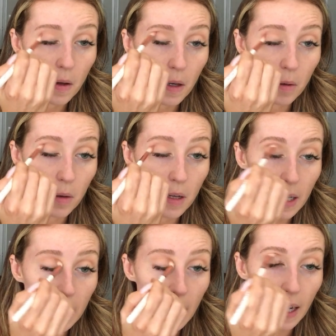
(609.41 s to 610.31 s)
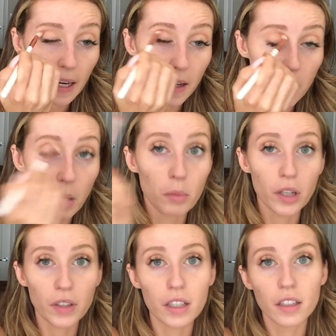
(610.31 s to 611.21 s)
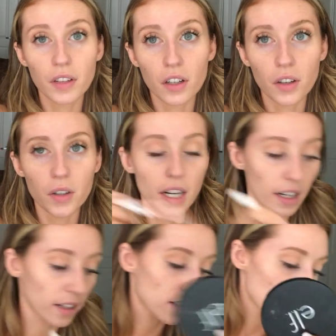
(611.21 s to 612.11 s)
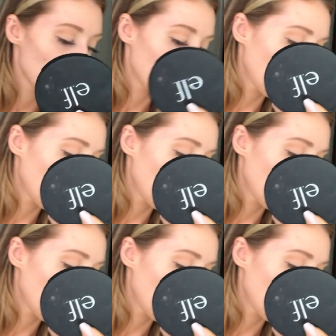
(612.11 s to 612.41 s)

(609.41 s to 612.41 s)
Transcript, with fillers: you know, Nick and I, my boyfriend, if you don't know who Nick is,